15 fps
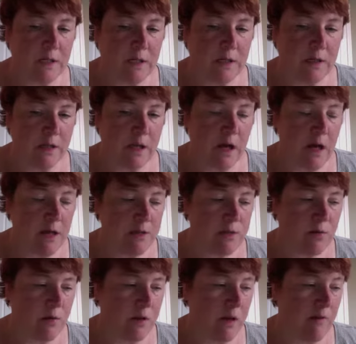in the high
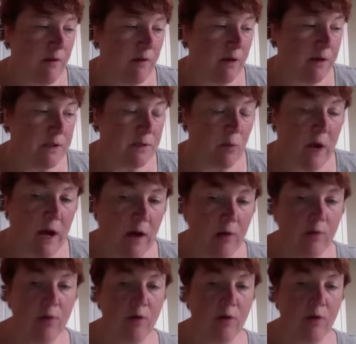school level as well